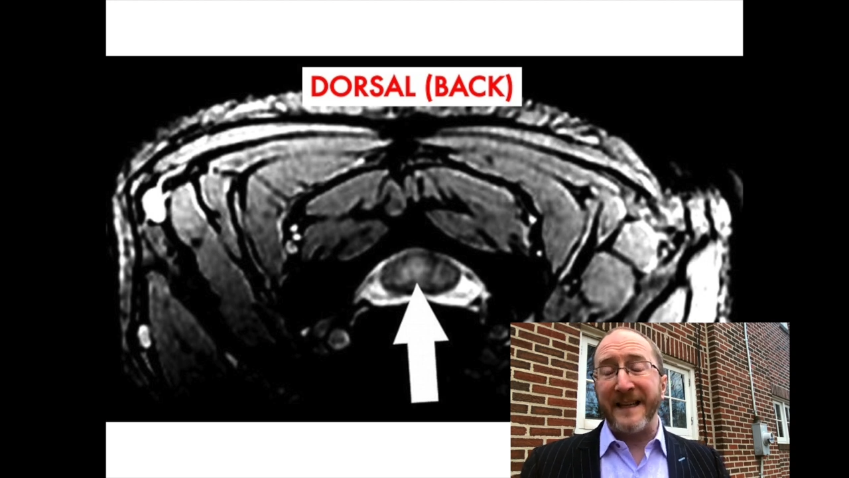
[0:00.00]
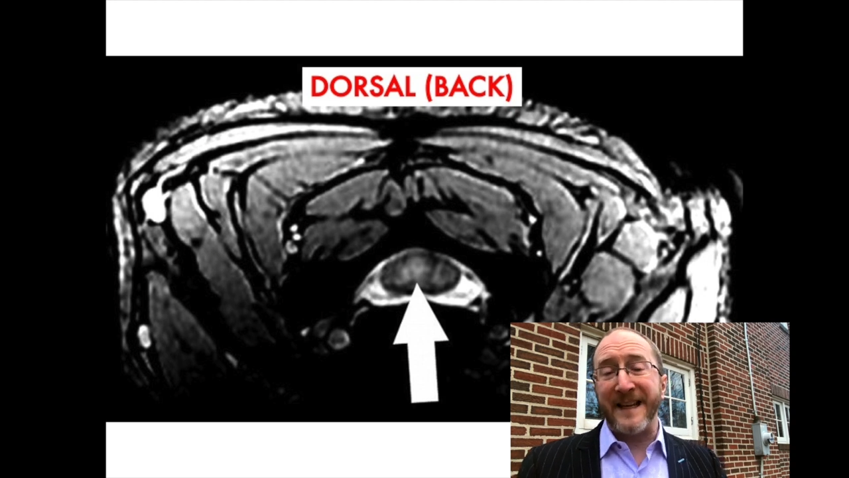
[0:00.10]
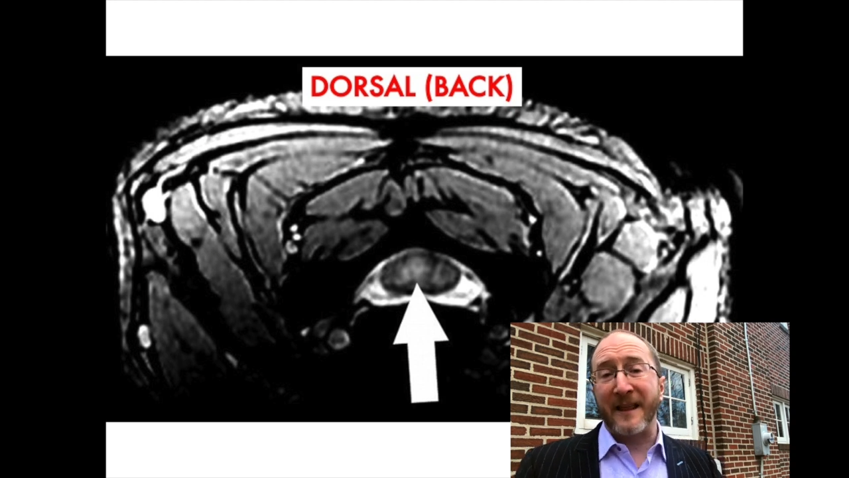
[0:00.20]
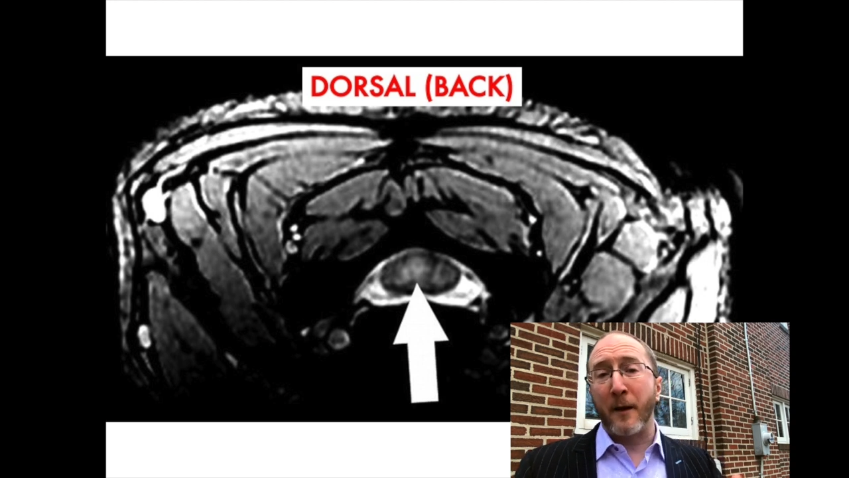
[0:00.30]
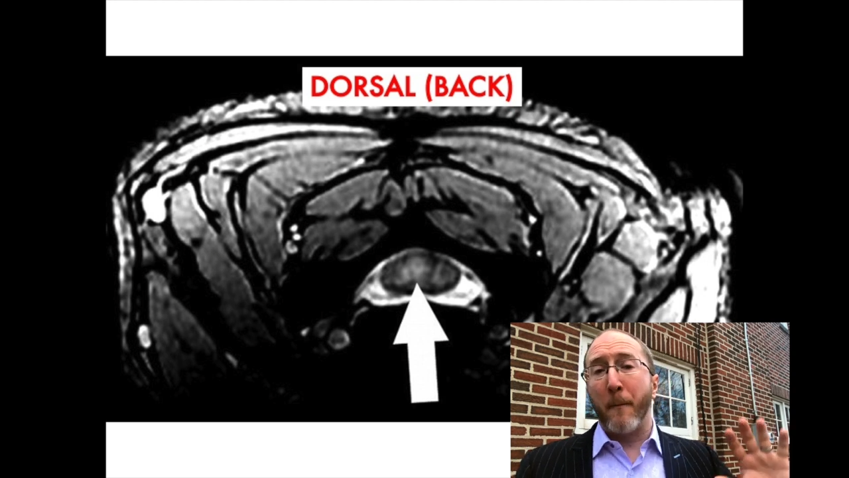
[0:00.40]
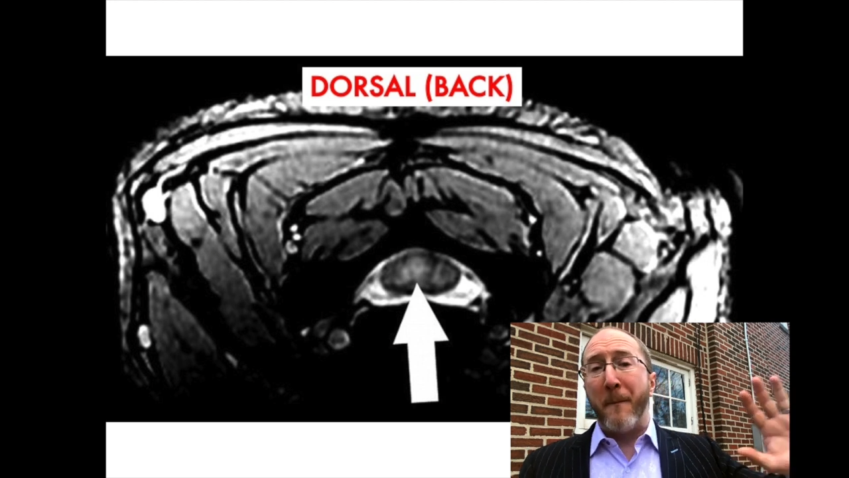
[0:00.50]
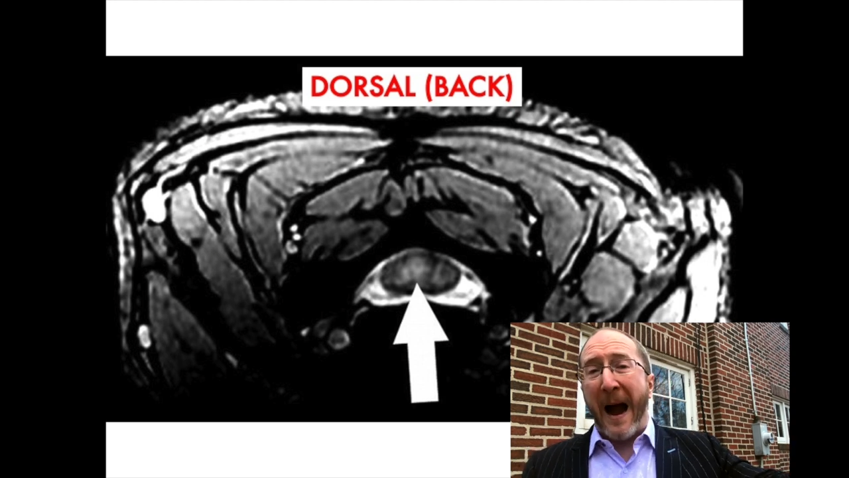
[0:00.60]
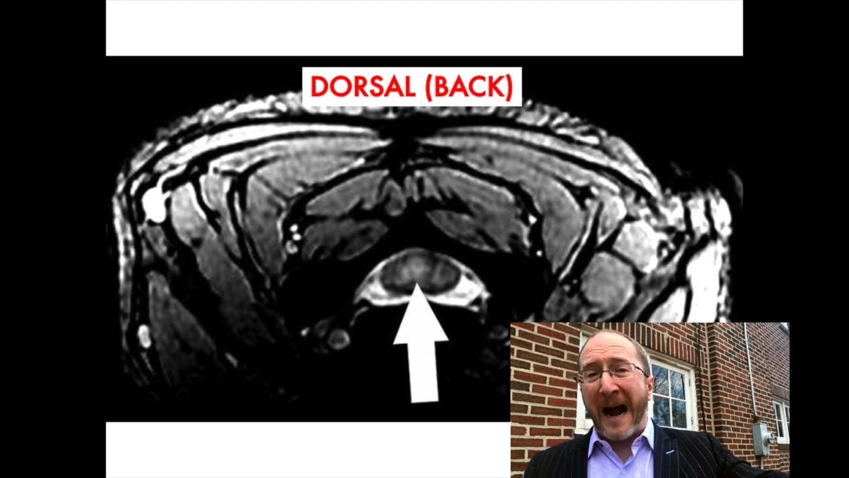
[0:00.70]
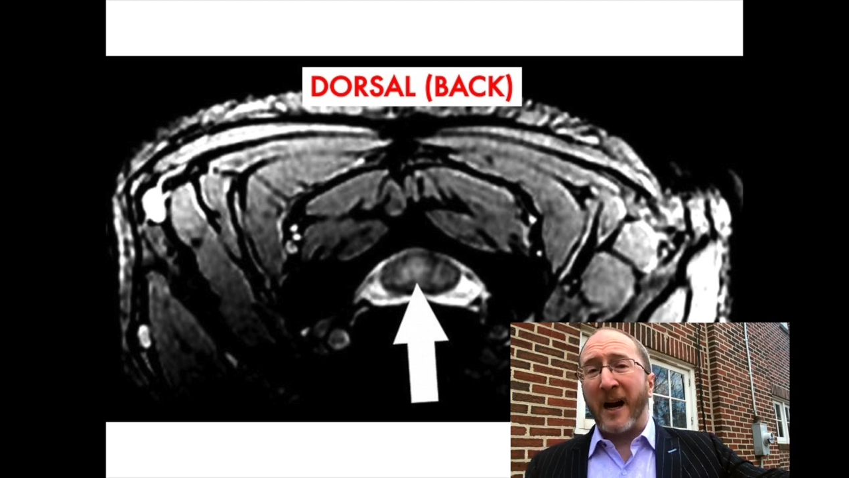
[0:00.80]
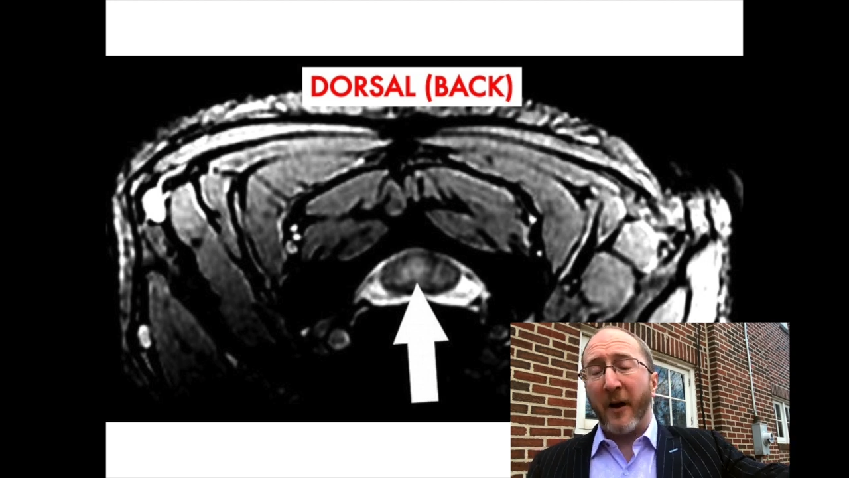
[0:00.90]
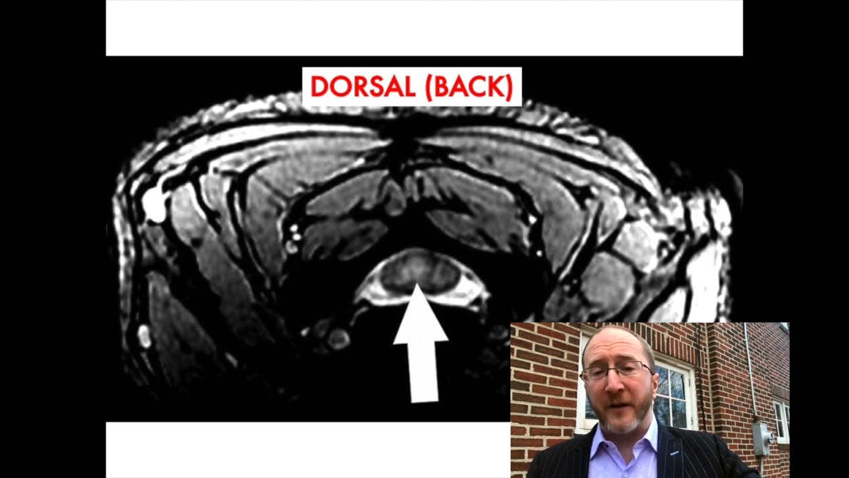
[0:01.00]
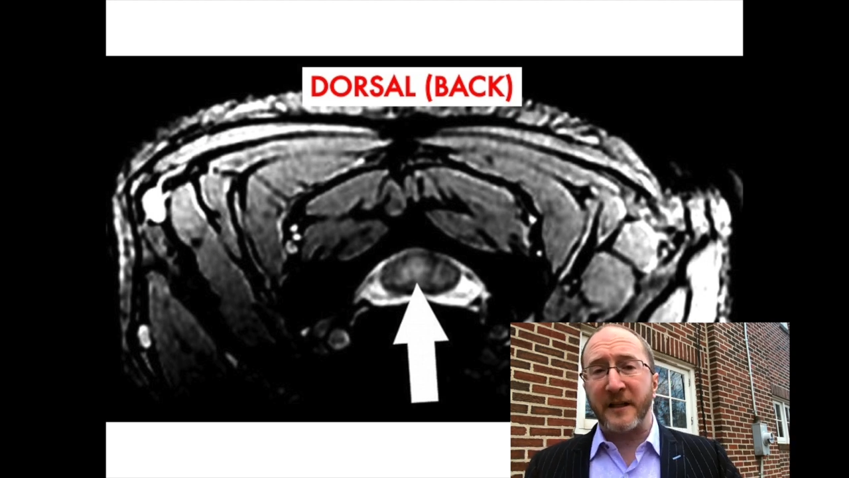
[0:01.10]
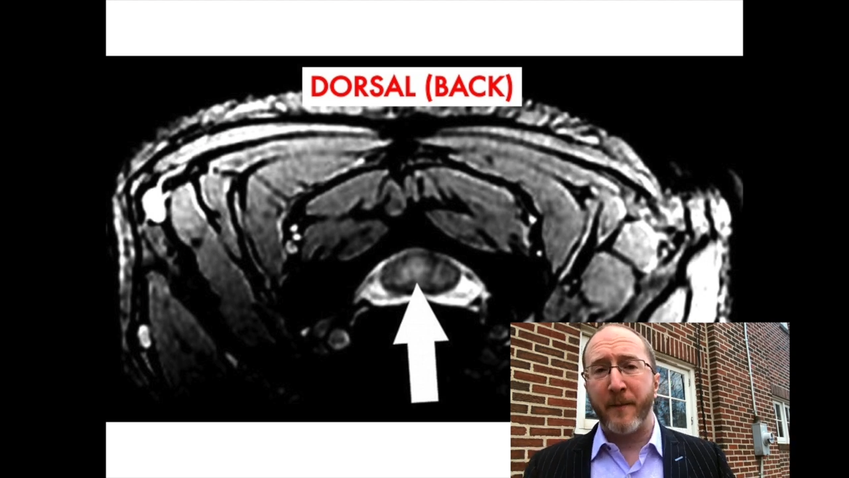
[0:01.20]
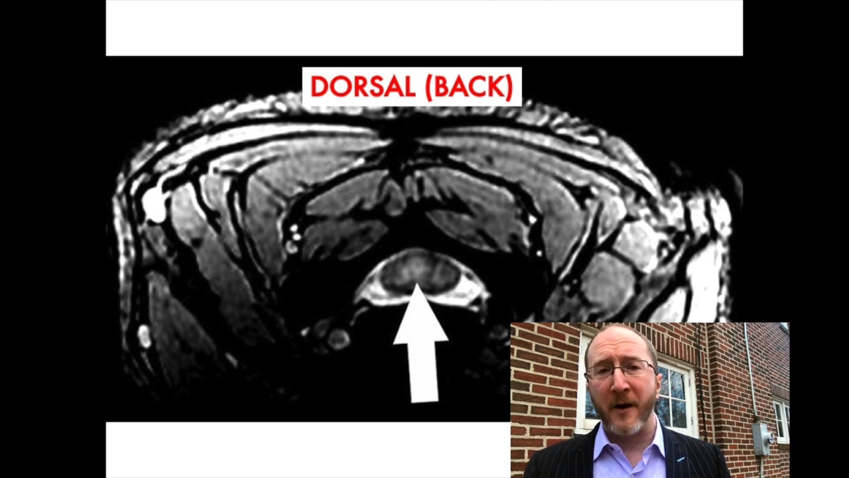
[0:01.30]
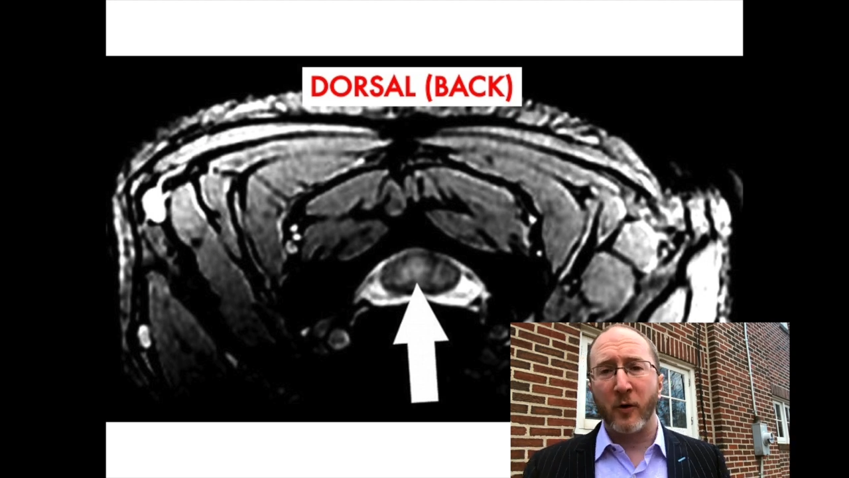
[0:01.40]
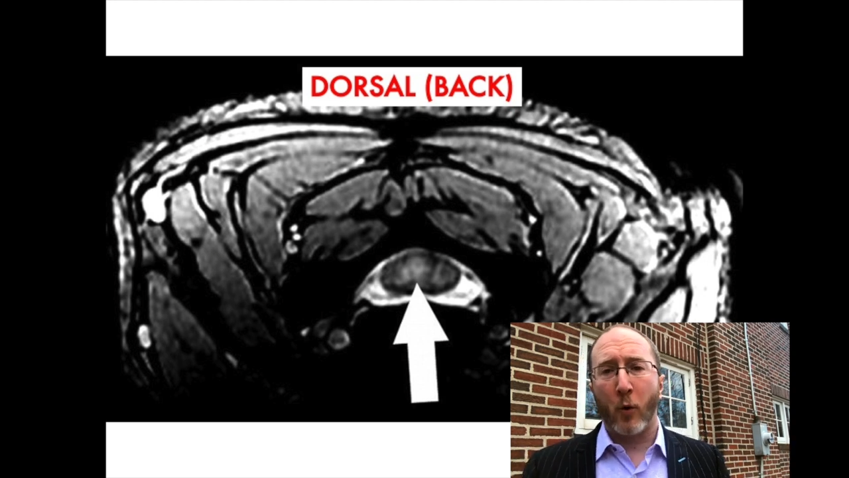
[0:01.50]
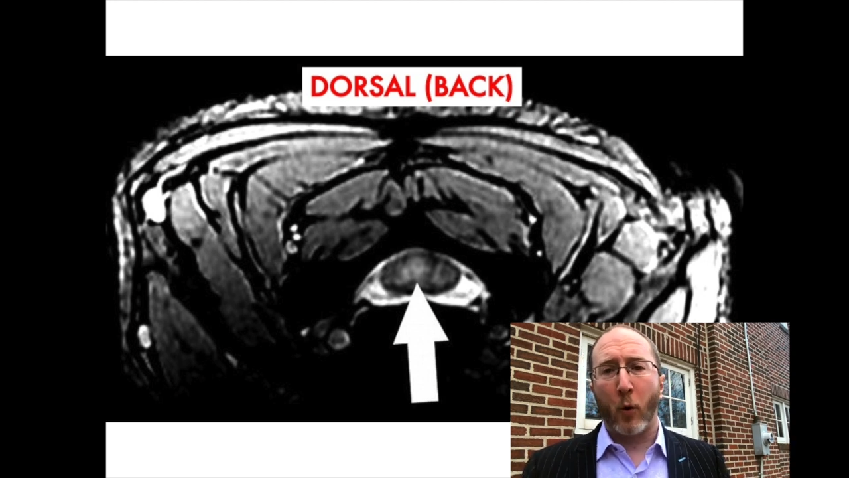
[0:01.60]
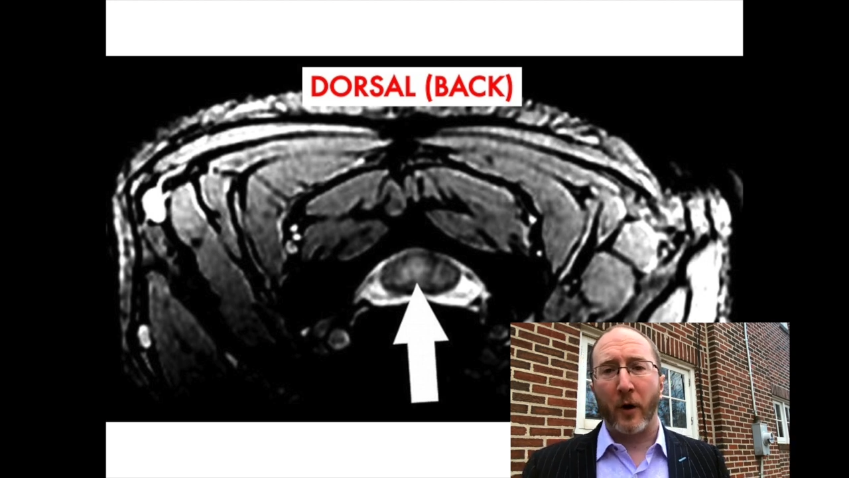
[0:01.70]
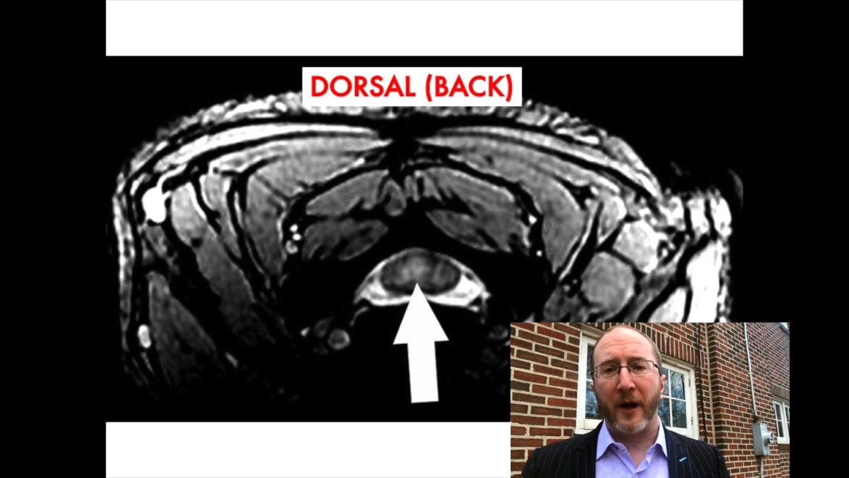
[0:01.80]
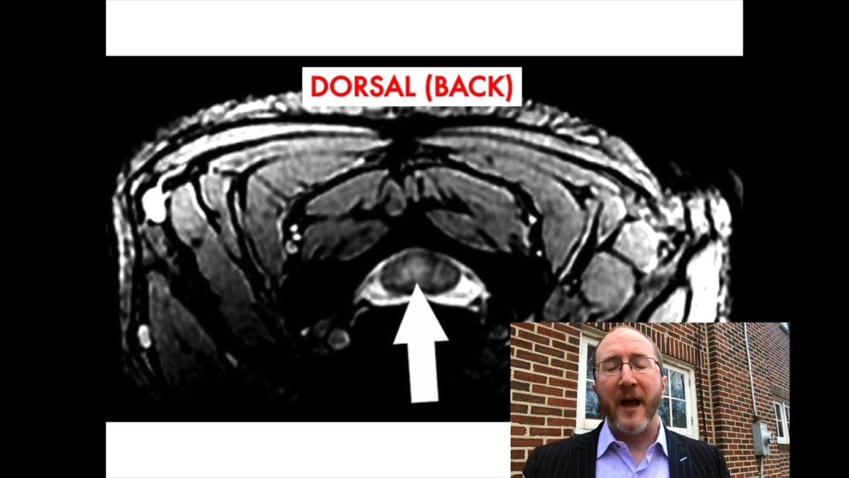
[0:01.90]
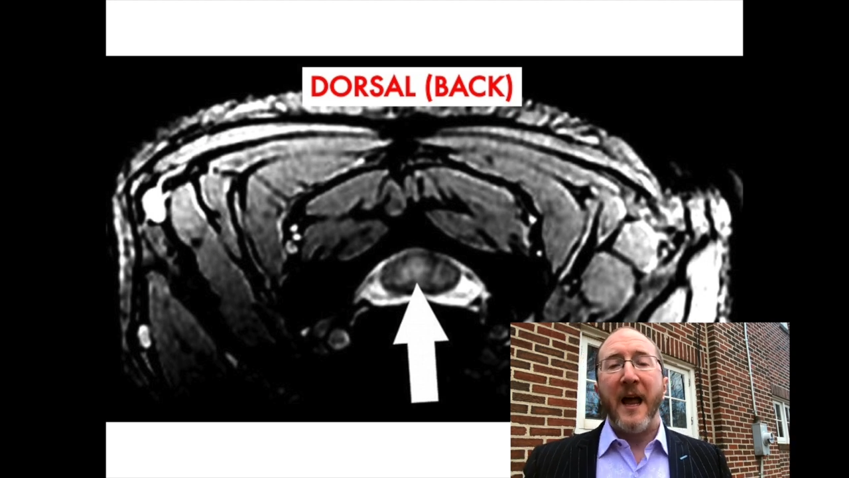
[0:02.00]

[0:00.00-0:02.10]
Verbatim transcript: is at the back of the spinal cord,